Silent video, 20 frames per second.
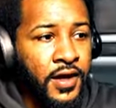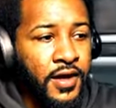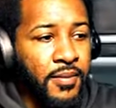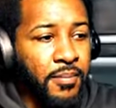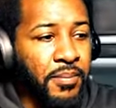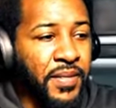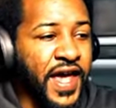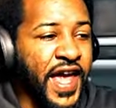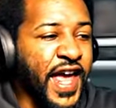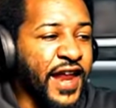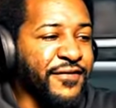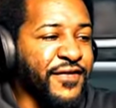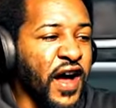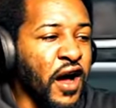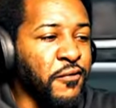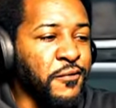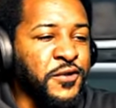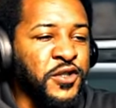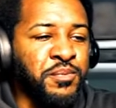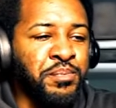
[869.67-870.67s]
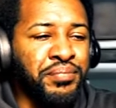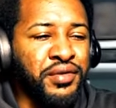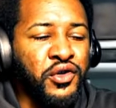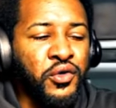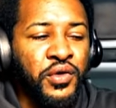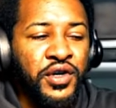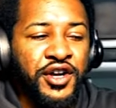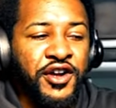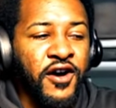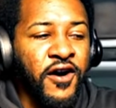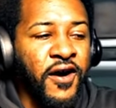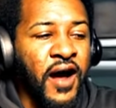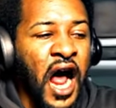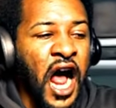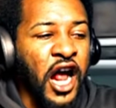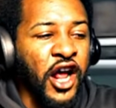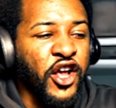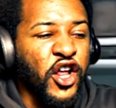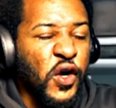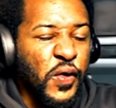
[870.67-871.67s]
Man, if I was Buakaw,
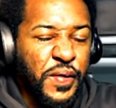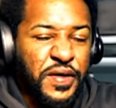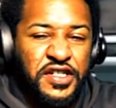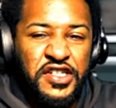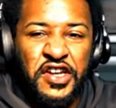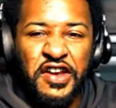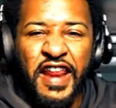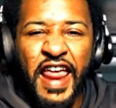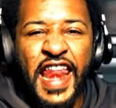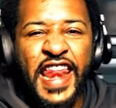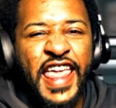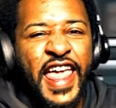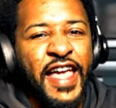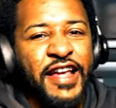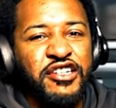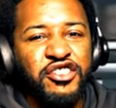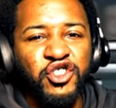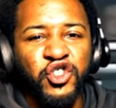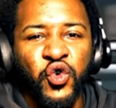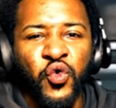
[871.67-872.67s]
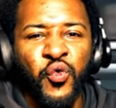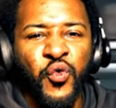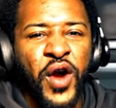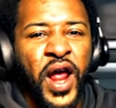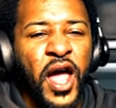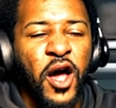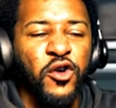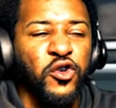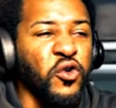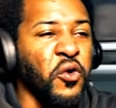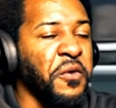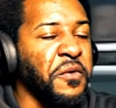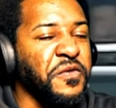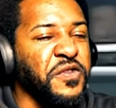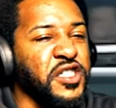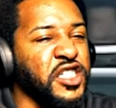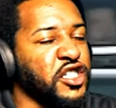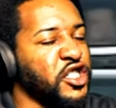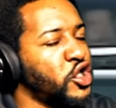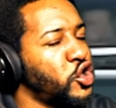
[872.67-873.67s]
I'd go into that extra round on
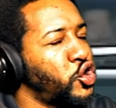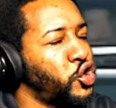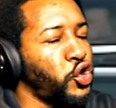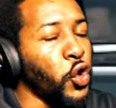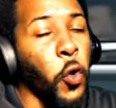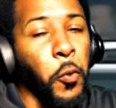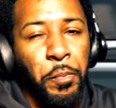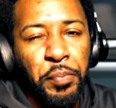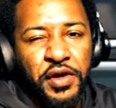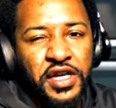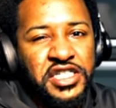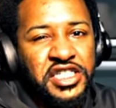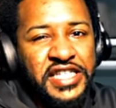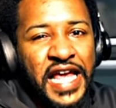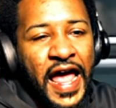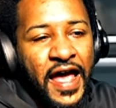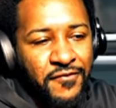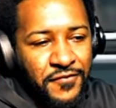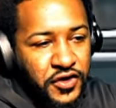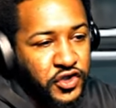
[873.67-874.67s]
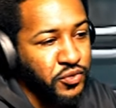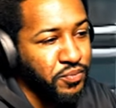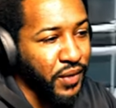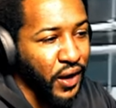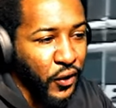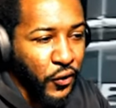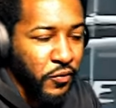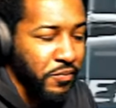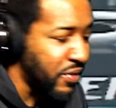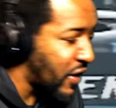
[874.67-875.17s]
stupid savage mode,